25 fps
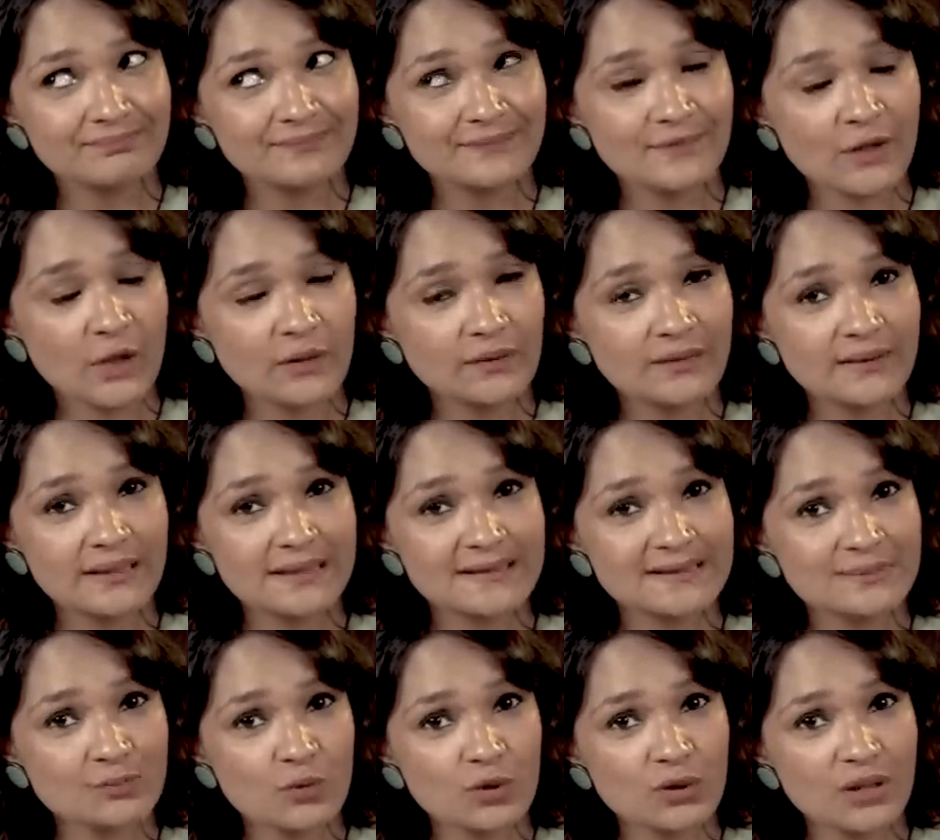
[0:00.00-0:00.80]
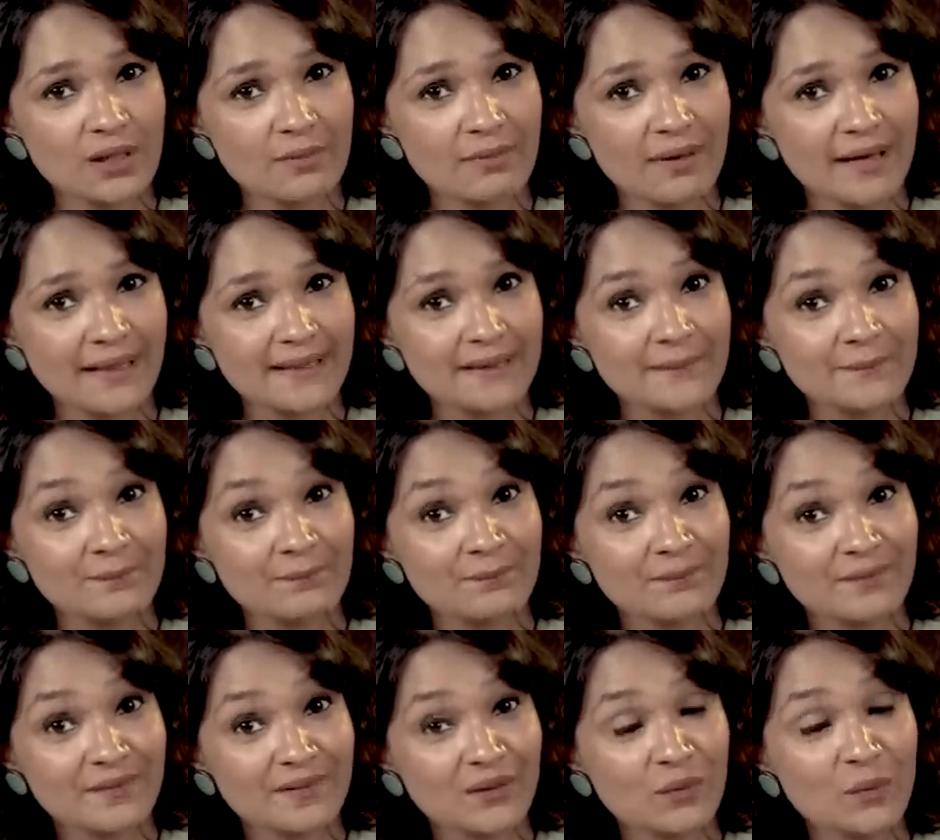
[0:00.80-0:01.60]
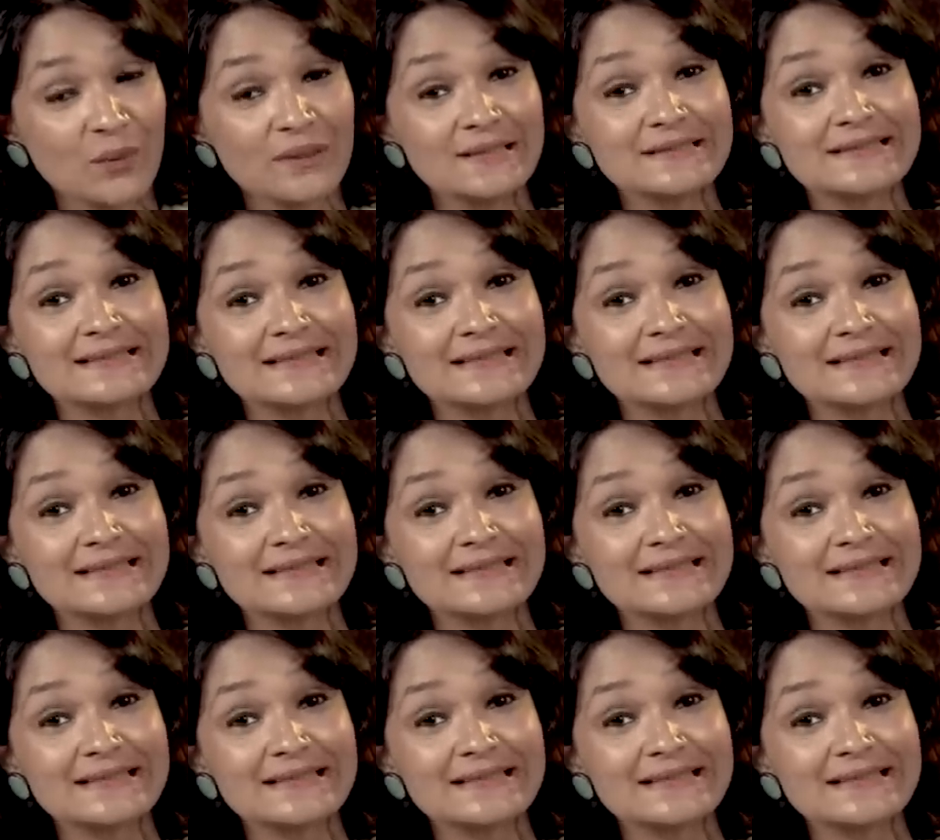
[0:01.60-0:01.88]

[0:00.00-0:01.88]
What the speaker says: Not this Mota Bhai, the one